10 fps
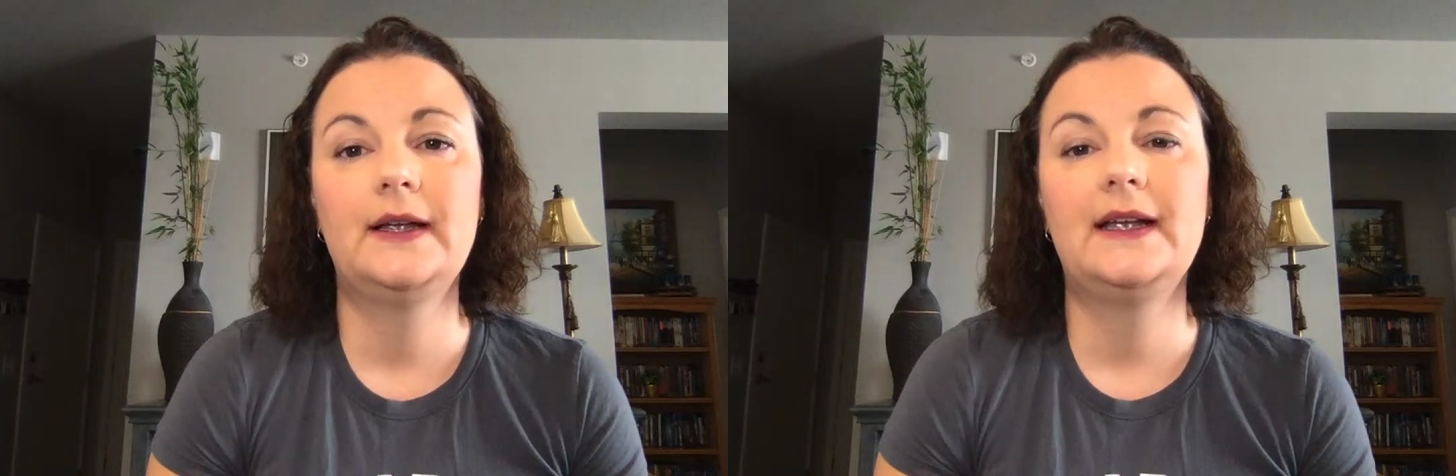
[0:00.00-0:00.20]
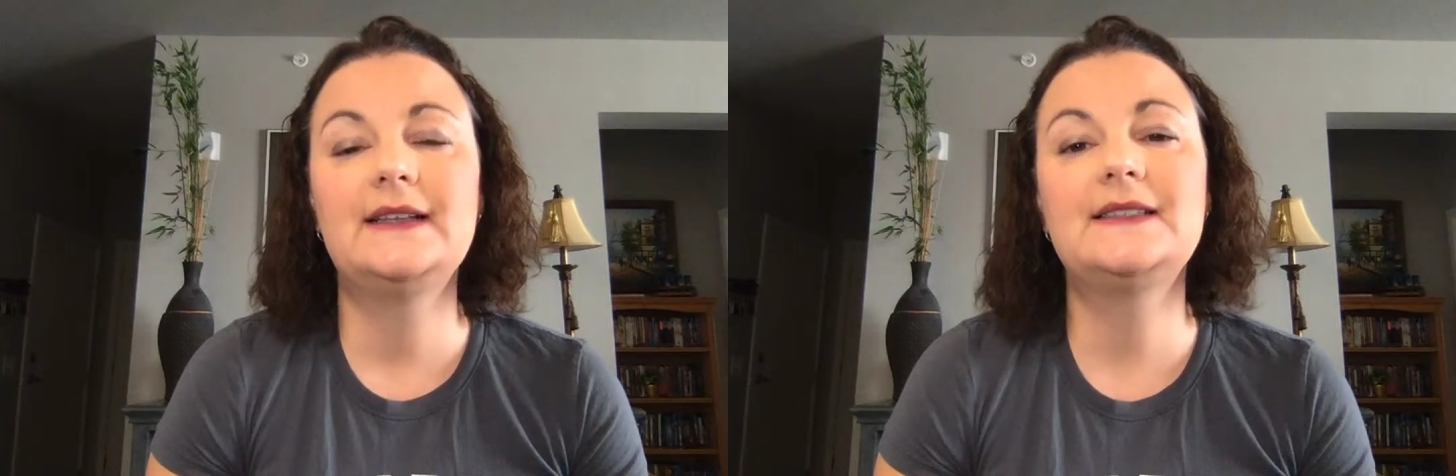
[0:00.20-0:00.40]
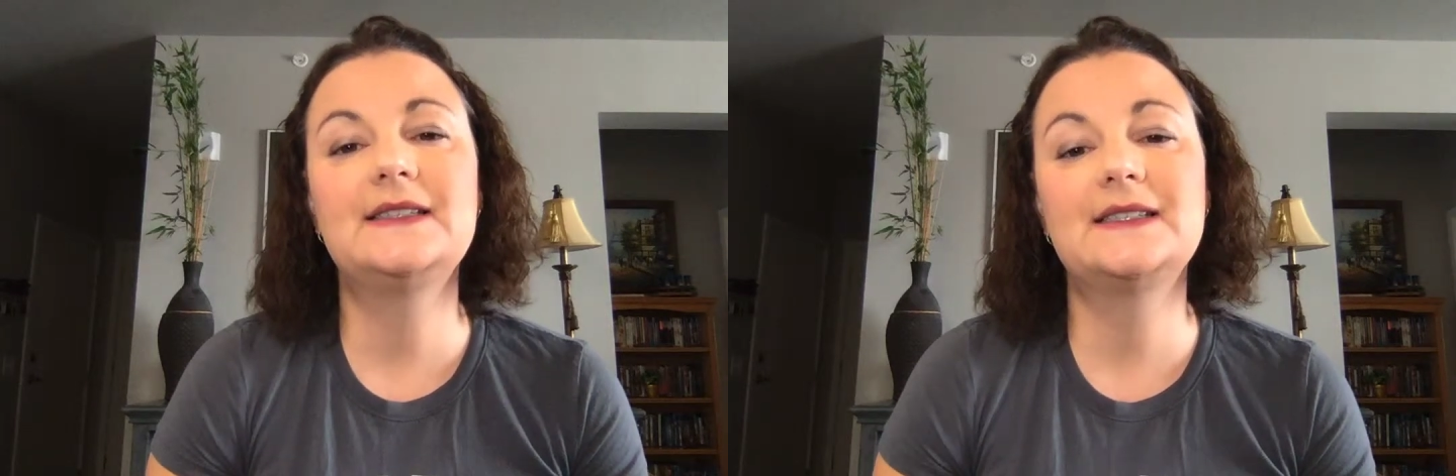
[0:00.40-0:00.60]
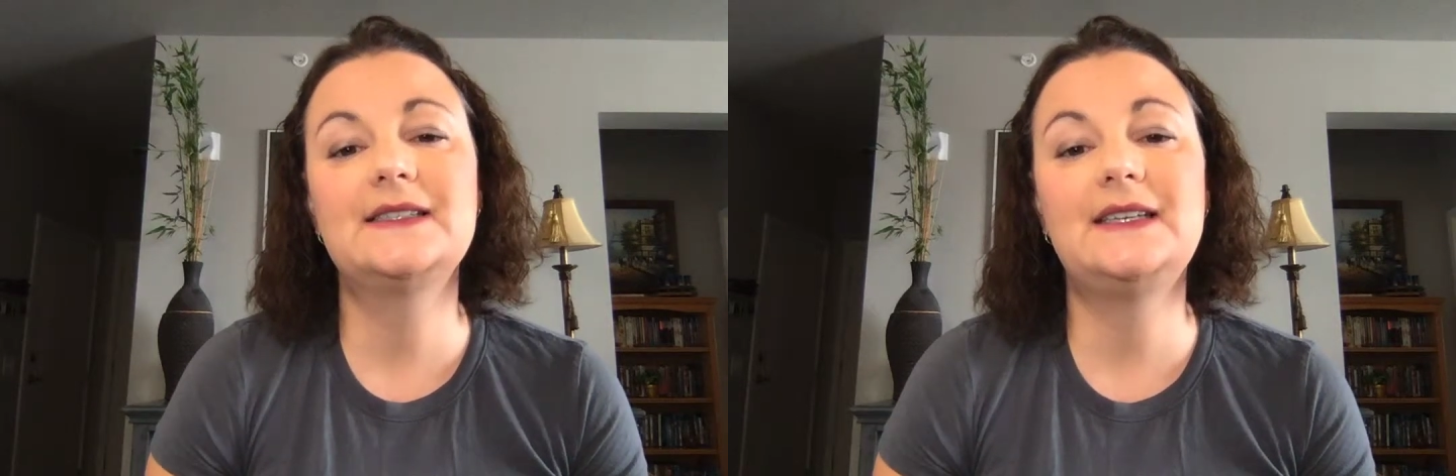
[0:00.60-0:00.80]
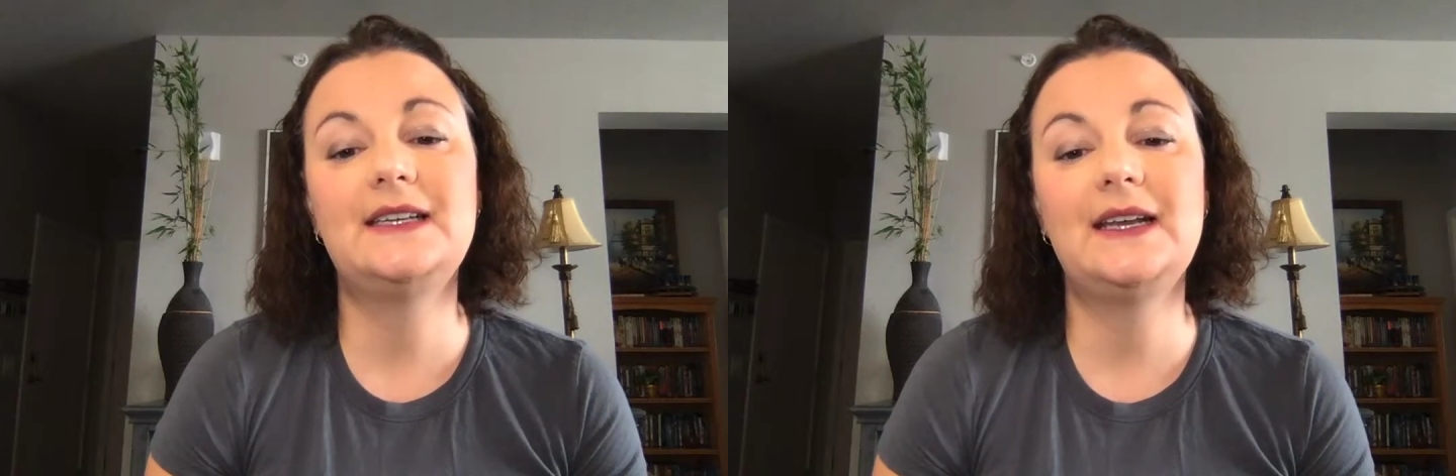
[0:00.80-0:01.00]
In
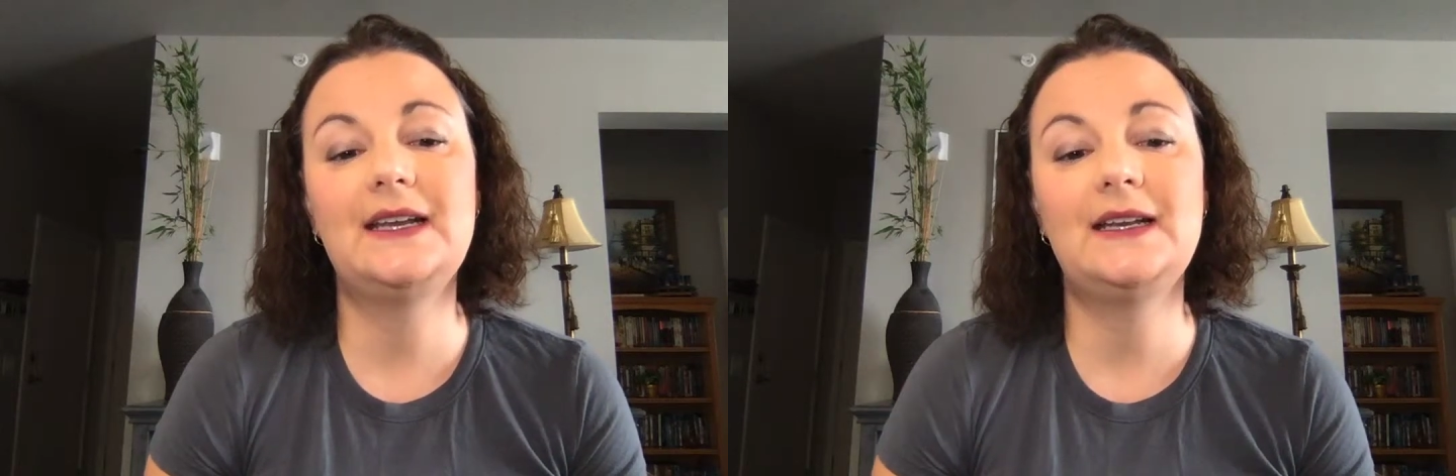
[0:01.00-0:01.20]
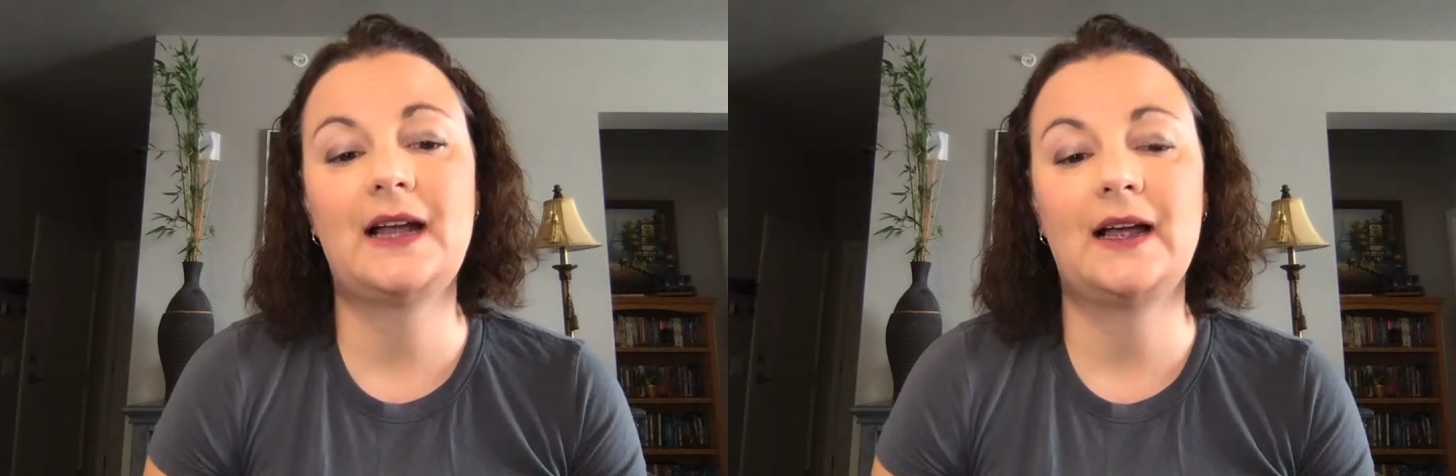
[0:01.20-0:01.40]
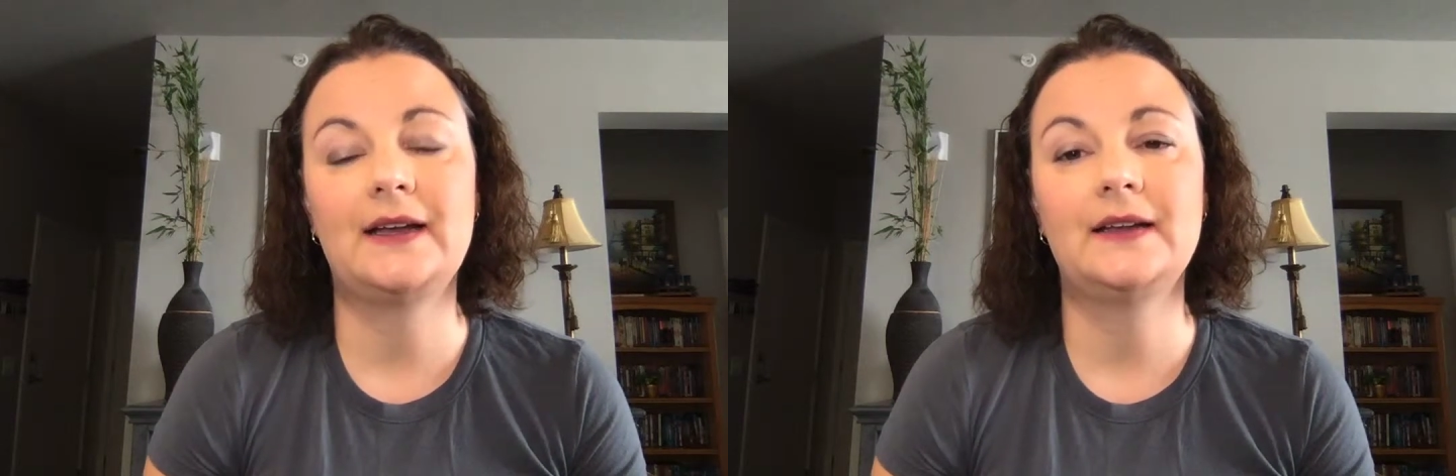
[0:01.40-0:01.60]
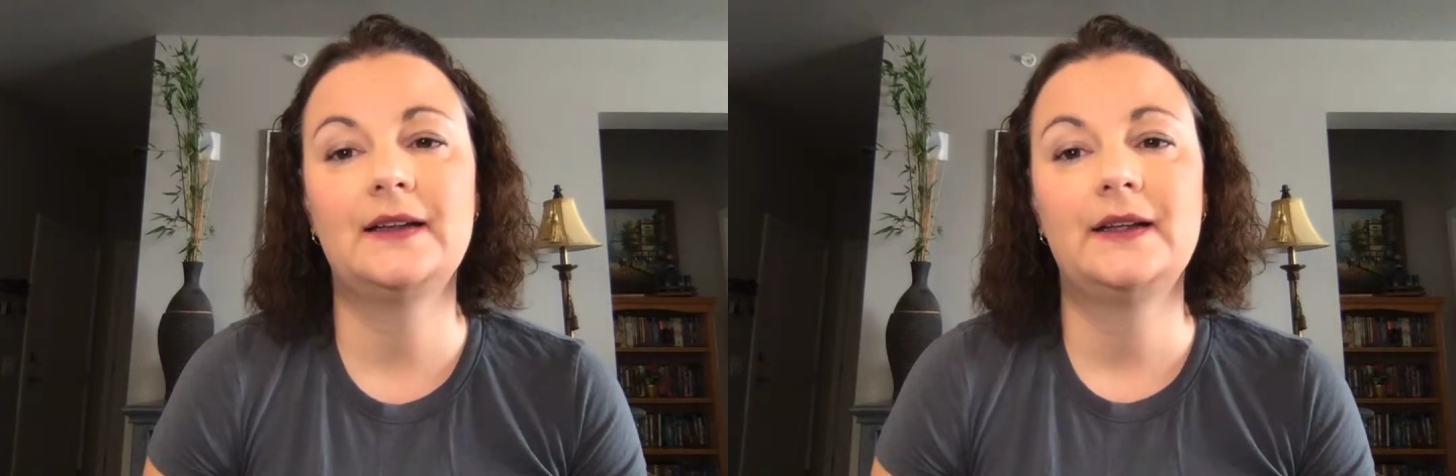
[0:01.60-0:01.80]
1689,